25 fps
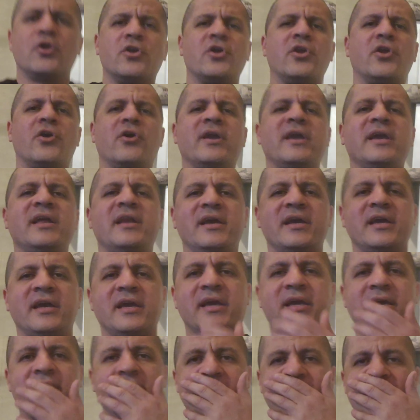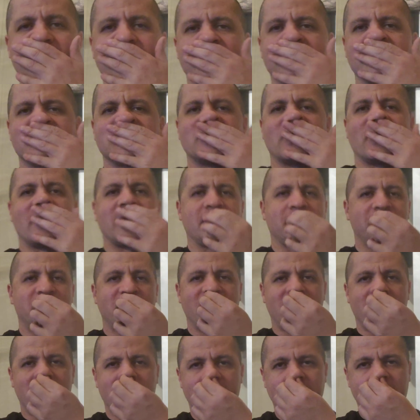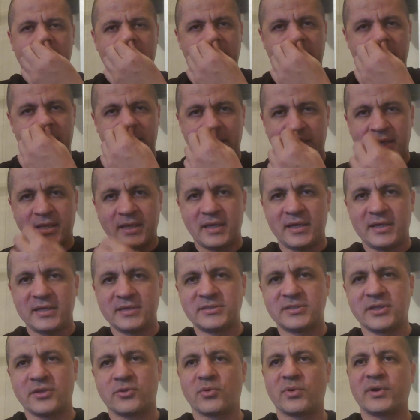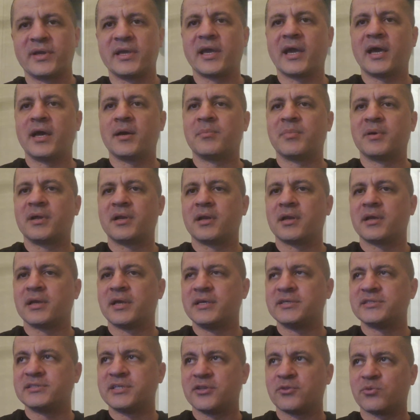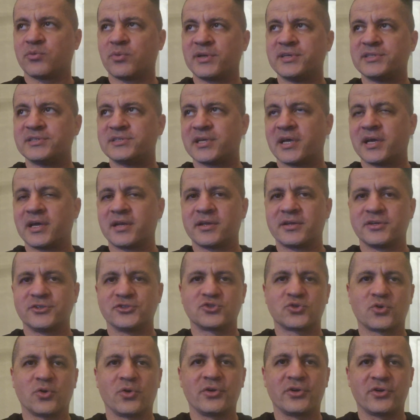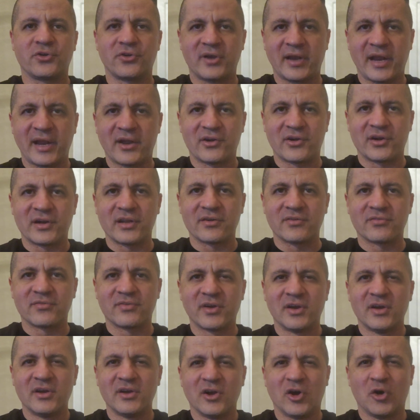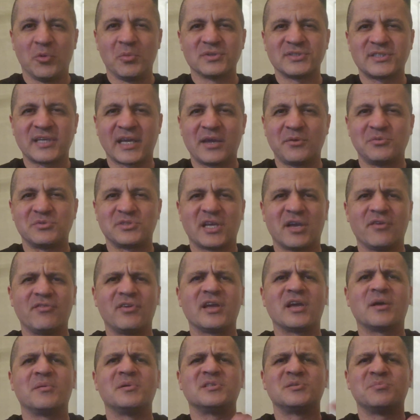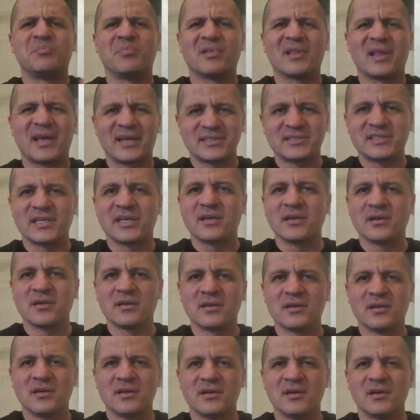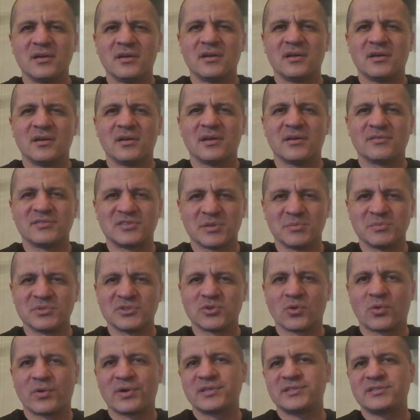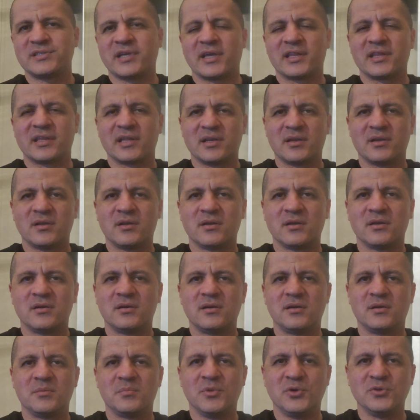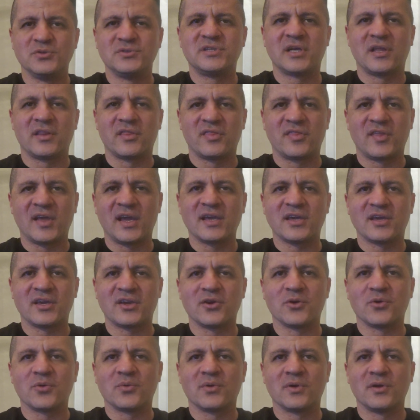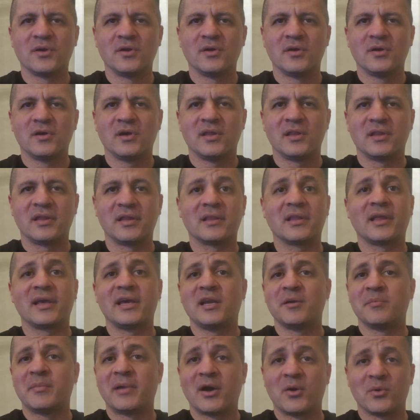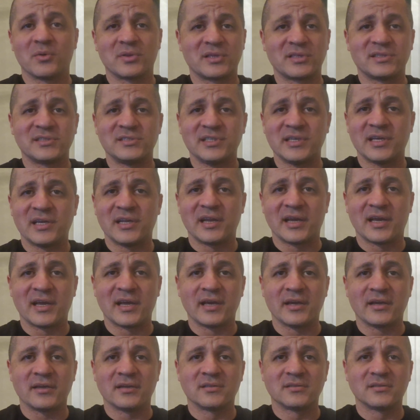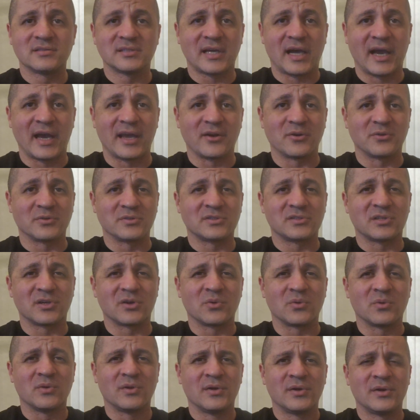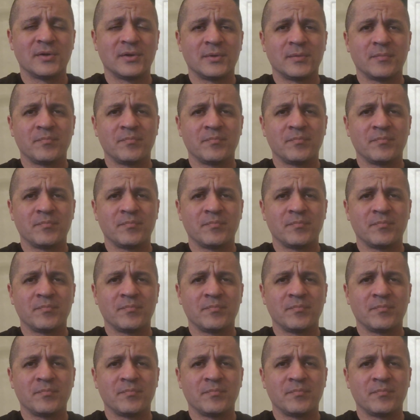no, no, no, he didn't. He didn't. I'm sorry, he didn't. He didn't hit E C three yet. But E C three said, "Control your narrative," almost like he was giving him his blessing of some sorts. And then Moose said, "Thank you," and then laid him out with the T N A title. So